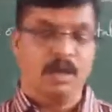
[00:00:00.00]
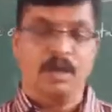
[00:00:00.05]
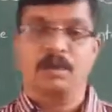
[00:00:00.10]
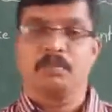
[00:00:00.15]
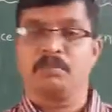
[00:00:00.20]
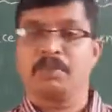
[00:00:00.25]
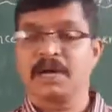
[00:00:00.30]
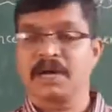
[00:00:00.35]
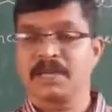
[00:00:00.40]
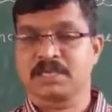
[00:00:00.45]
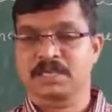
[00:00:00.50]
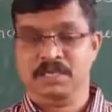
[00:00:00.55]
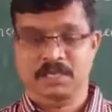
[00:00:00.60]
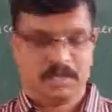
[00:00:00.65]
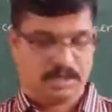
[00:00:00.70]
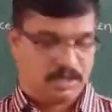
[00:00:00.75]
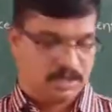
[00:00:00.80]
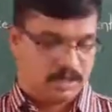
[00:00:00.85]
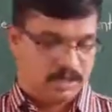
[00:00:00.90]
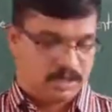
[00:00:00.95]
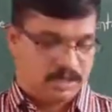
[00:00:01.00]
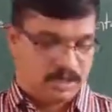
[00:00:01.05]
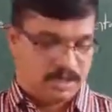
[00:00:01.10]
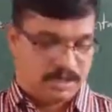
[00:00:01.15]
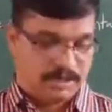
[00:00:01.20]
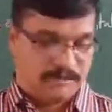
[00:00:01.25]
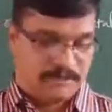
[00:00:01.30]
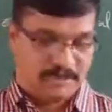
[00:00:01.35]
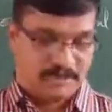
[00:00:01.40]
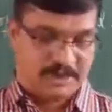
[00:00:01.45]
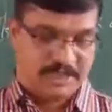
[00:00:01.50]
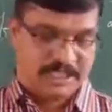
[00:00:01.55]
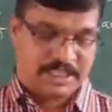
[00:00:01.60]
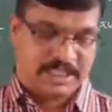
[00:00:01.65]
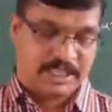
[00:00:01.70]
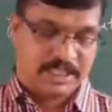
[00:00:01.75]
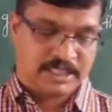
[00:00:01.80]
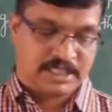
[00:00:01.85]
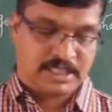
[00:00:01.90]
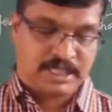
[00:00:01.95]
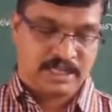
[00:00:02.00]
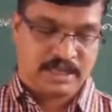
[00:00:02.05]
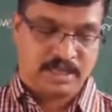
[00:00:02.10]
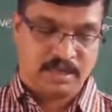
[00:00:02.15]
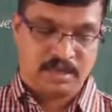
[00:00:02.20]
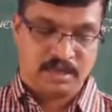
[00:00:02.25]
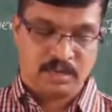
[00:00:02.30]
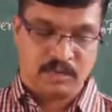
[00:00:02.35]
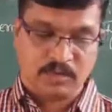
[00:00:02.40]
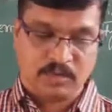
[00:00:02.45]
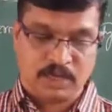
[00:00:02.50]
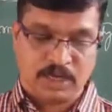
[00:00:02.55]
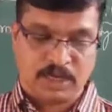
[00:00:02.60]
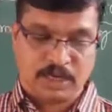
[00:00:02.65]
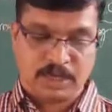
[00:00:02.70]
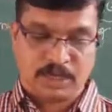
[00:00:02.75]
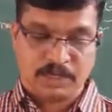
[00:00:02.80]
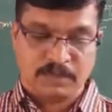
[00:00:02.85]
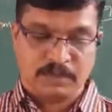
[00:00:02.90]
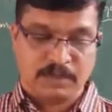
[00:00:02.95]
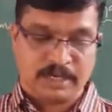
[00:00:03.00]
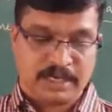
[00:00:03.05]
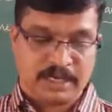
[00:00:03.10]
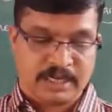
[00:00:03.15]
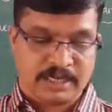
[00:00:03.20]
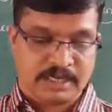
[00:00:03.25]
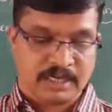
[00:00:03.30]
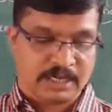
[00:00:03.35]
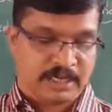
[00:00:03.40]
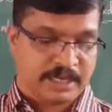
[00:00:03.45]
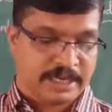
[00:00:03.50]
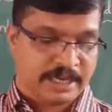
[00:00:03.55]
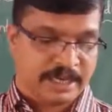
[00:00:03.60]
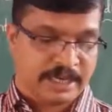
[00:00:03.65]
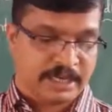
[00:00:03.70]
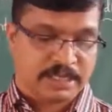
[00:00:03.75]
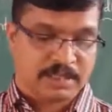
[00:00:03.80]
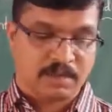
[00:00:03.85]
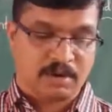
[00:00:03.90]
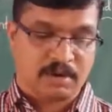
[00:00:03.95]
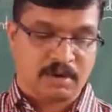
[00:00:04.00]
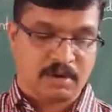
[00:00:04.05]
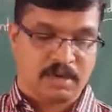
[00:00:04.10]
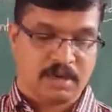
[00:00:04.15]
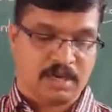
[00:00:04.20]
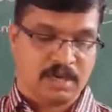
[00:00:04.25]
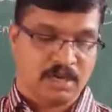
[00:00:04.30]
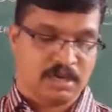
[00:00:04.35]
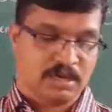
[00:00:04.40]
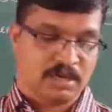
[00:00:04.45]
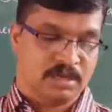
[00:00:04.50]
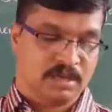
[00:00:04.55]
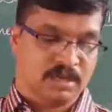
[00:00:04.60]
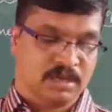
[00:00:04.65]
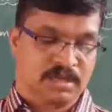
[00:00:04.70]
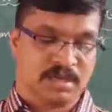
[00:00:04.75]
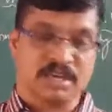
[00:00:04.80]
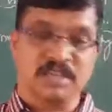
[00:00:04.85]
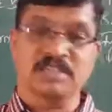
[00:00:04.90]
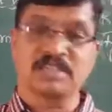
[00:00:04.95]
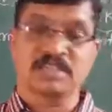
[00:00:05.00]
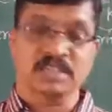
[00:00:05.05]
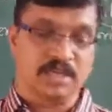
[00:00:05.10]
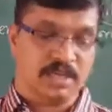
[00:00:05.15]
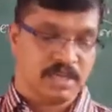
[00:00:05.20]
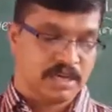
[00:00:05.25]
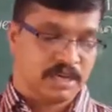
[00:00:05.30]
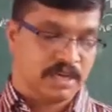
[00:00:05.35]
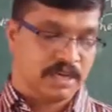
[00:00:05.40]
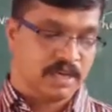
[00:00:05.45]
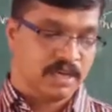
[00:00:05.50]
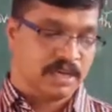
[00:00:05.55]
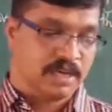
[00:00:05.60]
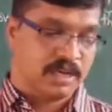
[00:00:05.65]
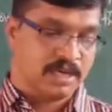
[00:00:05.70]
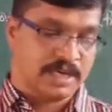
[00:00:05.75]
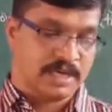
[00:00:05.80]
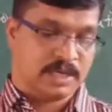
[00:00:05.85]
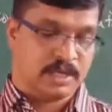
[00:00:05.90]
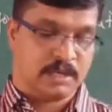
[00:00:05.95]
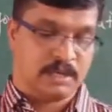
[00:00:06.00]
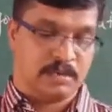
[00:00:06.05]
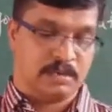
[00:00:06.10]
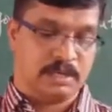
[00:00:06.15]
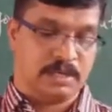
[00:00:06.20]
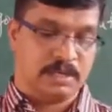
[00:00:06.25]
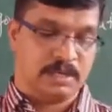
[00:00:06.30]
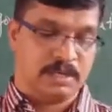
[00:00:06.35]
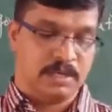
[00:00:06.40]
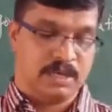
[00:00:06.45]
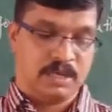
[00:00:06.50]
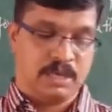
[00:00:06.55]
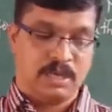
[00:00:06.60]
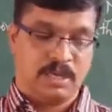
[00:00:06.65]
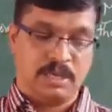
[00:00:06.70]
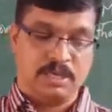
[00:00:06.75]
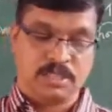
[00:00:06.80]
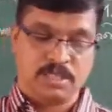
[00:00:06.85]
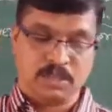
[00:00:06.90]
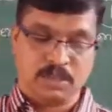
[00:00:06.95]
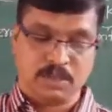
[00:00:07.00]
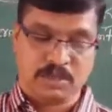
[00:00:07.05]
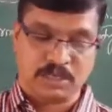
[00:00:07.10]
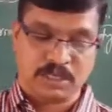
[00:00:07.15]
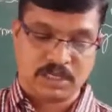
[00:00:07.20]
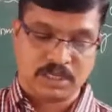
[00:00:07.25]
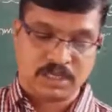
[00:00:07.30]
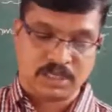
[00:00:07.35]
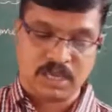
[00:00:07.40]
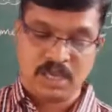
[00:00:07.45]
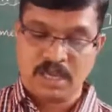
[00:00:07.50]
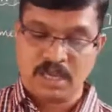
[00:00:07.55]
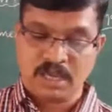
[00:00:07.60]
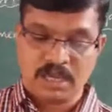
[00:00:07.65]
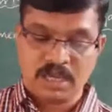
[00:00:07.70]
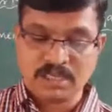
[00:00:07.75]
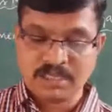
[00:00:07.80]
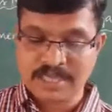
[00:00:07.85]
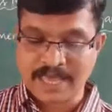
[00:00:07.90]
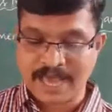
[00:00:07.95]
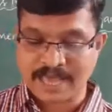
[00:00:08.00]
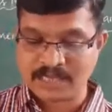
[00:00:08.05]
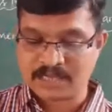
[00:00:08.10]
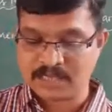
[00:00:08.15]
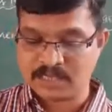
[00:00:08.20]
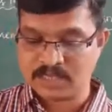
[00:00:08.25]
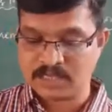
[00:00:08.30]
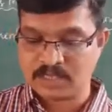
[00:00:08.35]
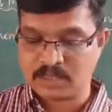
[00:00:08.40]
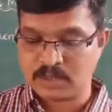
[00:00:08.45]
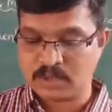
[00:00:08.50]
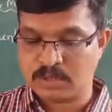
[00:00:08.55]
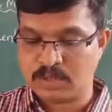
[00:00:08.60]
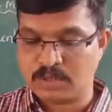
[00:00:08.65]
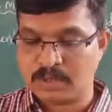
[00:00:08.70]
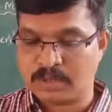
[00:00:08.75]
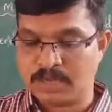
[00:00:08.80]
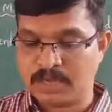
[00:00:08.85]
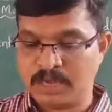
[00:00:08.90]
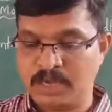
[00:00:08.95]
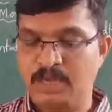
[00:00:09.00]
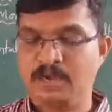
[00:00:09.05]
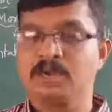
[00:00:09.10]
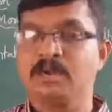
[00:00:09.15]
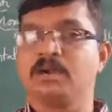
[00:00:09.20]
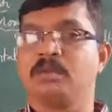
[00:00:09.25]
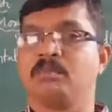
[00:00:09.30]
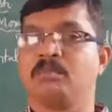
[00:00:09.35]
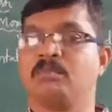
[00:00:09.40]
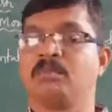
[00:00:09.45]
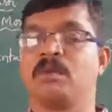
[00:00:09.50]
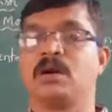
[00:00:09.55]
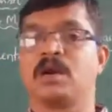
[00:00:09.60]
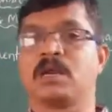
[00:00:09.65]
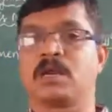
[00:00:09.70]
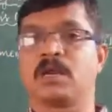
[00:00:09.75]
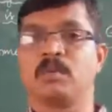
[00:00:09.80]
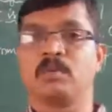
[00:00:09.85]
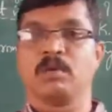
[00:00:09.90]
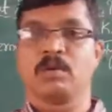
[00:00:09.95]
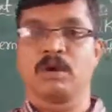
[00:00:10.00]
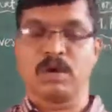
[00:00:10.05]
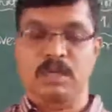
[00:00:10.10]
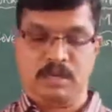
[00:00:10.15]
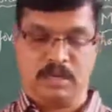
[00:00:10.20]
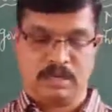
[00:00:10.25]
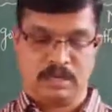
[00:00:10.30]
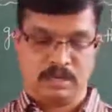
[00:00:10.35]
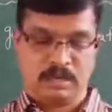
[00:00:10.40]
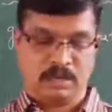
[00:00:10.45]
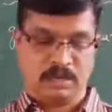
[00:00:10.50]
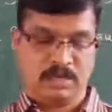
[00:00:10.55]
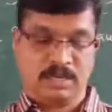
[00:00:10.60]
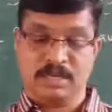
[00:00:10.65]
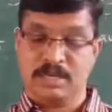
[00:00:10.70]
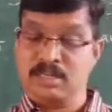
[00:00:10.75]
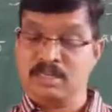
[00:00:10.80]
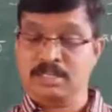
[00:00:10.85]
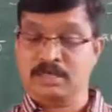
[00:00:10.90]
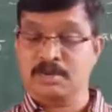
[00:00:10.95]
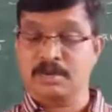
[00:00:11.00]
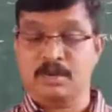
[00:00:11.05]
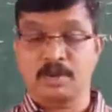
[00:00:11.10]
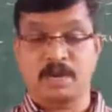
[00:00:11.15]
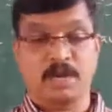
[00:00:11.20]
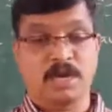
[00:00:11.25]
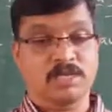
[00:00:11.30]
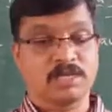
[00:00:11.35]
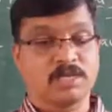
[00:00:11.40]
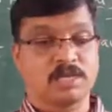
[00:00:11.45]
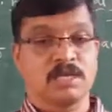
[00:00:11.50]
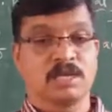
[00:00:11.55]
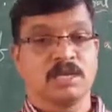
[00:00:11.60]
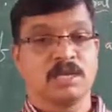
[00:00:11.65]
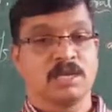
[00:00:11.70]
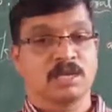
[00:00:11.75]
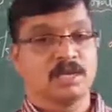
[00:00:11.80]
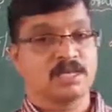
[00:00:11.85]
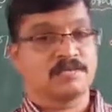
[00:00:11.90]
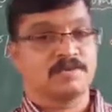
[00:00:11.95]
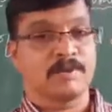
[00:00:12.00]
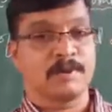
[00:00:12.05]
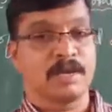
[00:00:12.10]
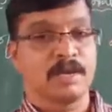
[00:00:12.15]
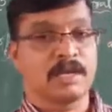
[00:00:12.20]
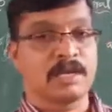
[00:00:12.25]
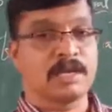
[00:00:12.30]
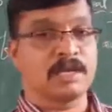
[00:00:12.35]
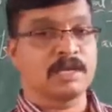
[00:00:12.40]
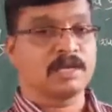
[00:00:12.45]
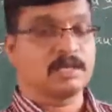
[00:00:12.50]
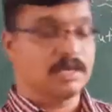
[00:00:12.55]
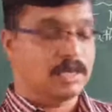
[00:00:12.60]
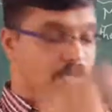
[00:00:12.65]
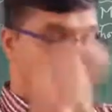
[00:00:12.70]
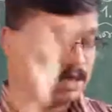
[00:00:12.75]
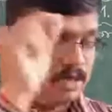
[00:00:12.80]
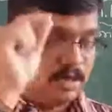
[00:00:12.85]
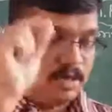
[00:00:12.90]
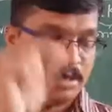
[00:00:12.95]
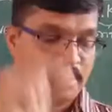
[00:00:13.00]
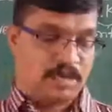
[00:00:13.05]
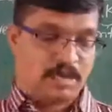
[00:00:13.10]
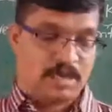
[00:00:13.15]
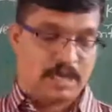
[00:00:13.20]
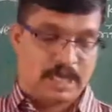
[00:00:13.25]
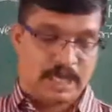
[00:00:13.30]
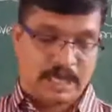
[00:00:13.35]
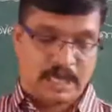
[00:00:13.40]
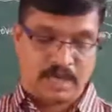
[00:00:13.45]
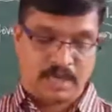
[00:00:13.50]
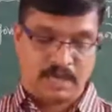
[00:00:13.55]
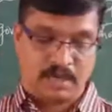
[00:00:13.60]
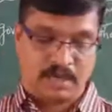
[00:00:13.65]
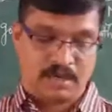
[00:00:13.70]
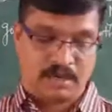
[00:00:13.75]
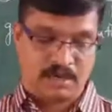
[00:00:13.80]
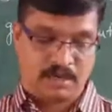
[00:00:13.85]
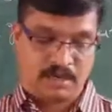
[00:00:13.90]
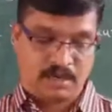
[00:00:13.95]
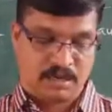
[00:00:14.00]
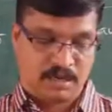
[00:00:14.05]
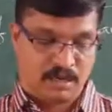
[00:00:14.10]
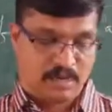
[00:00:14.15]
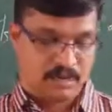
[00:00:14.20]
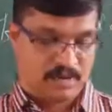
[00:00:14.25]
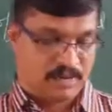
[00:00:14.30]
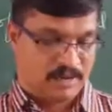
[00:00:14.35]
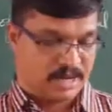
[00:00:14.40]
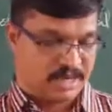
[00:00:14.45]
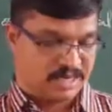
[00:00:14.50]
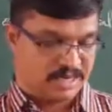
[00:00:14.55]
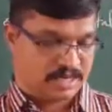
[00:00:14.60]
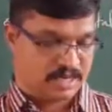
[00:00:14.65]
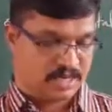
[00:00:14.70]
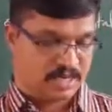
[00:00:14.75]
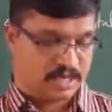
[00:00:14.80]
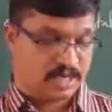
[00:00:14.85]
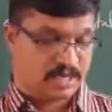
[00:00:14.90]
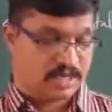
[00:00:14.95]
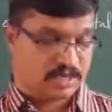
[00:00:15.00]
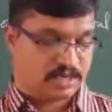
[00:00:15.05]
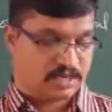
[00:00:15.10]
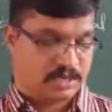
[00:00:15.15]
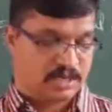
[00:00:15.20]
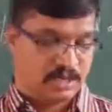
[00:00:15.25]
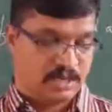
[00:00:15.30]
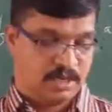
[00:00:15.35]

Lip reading: But if the messenger were to bear the king's order, considering it to be his duty, his actions would be a moral one. That is because he is following the king advice, king's